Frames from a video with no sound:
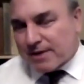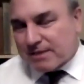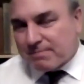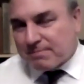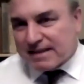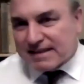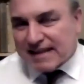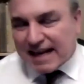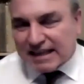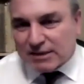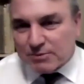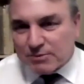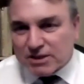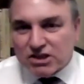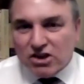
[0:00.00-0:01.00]
which means it's
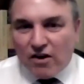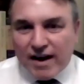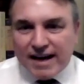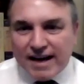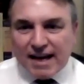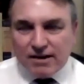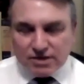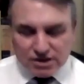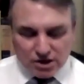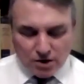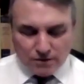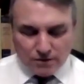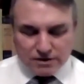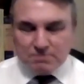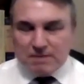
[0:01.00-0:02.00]
actually signing
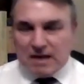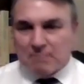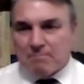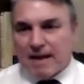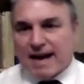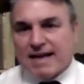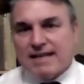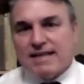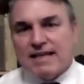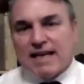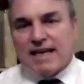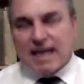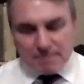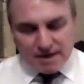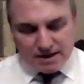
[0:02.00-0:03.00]
ourselves as being made in the
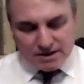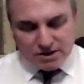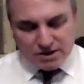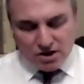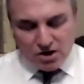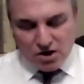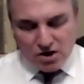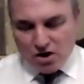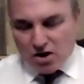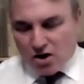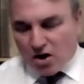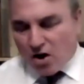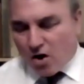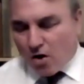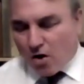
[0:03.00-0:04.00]
image
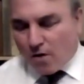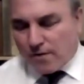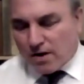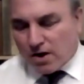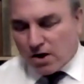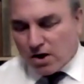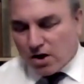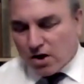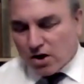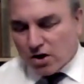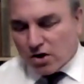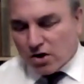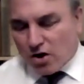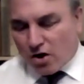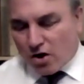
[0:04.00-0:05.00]
of
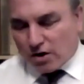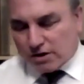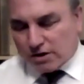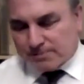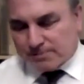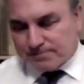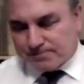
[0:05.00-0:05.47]
God.